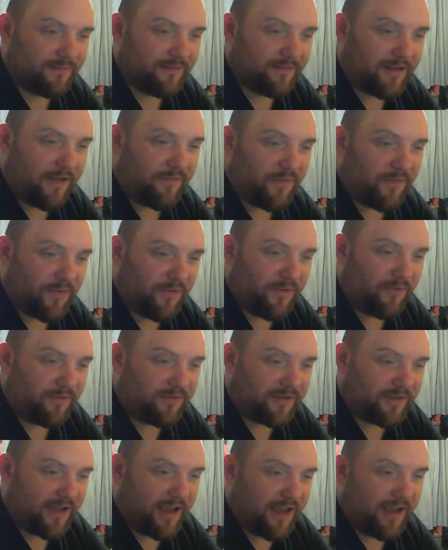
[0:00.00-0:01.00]
That
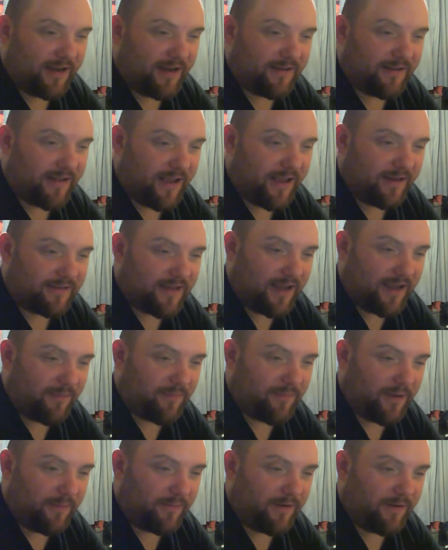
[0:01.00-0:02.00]
food said, they say
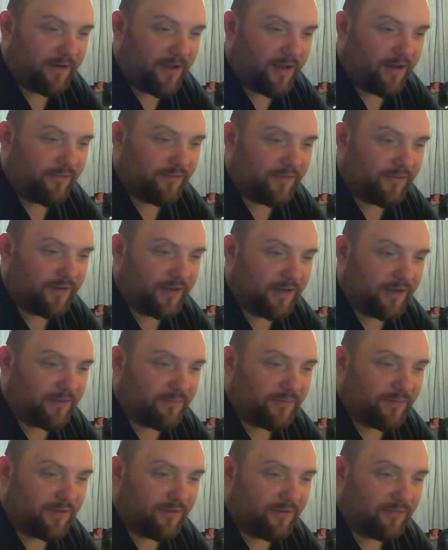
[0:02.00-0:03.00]
people in 100
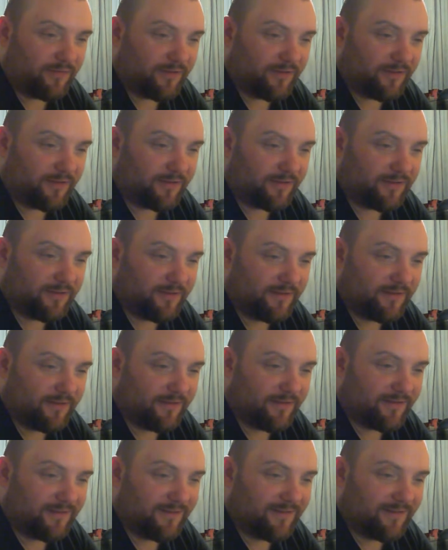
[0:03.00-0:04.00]
years will be useless.
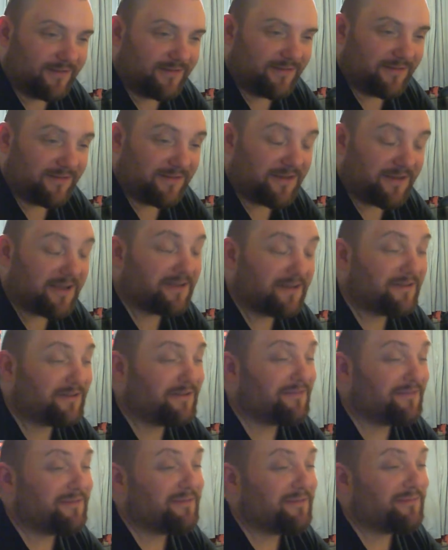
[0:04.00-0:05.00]
I guess they
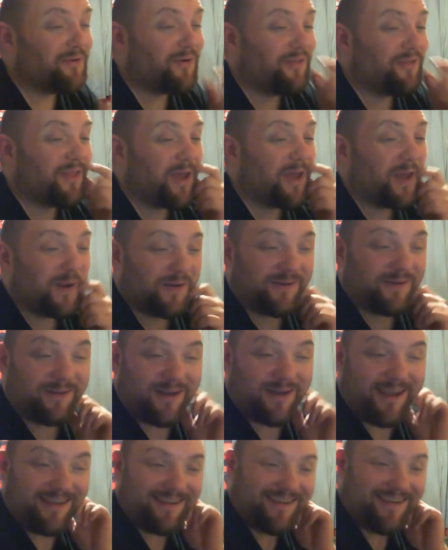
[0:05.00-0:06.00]
should have been born then. Well,
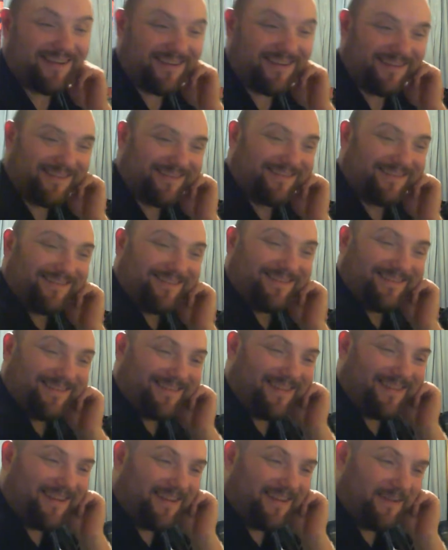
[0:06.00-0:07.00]
there you go.
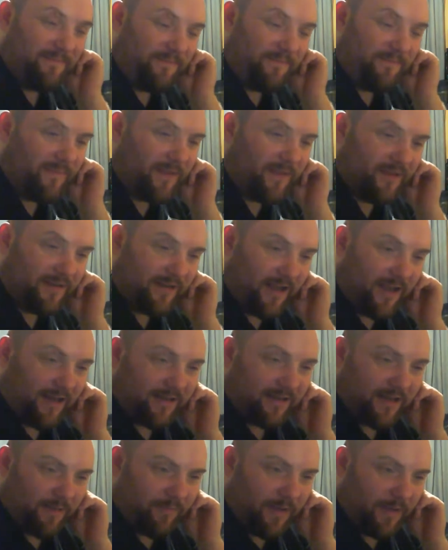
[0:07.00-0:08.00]

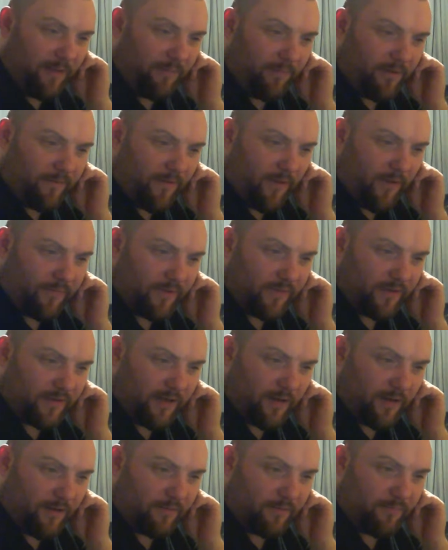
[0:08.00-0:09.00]
Zed said, people have often
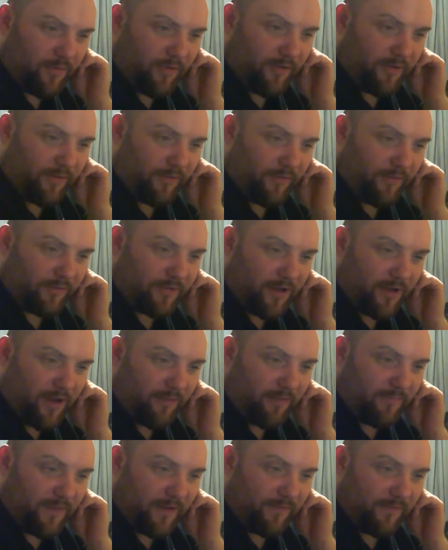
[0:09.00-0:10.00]
said I was born in the wrong
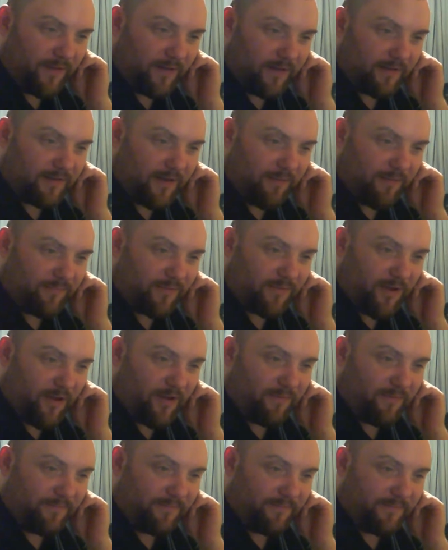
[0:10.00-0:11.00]
time. They think
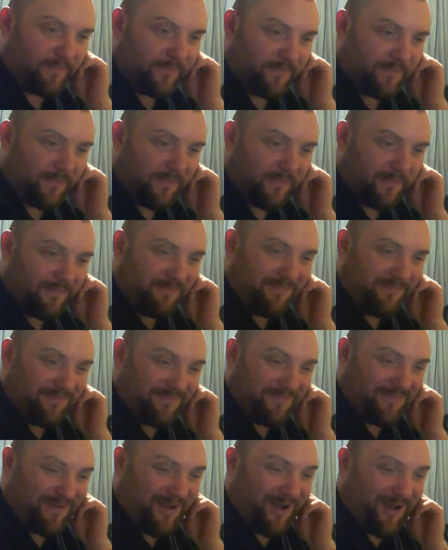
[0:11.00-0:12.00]
sometime
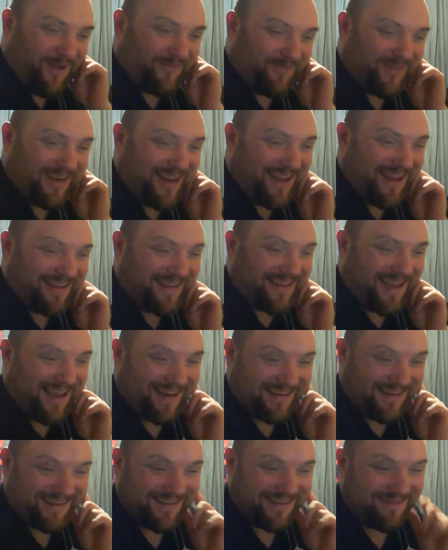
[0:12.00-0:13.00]
after they're
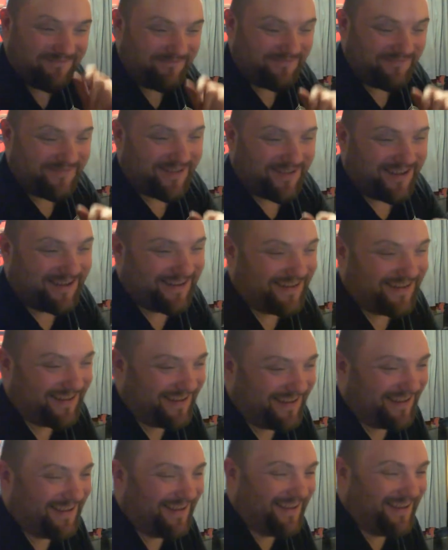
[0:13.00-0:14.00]
dead.
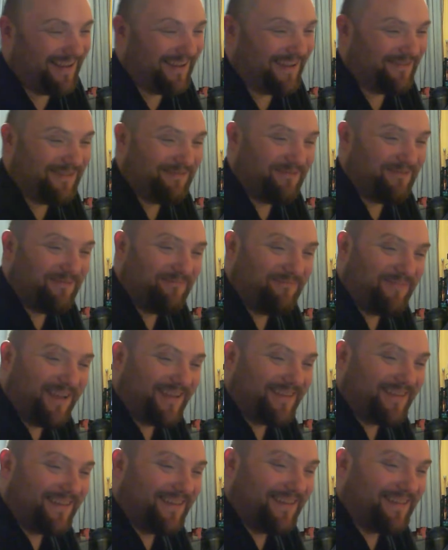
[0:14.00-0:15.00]
That would have been
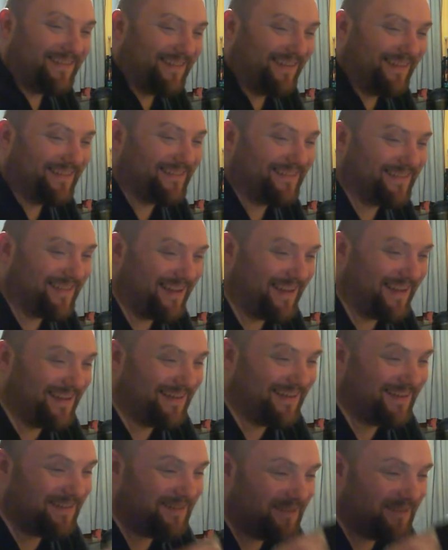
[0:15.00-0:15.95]
better, for fuck's sake.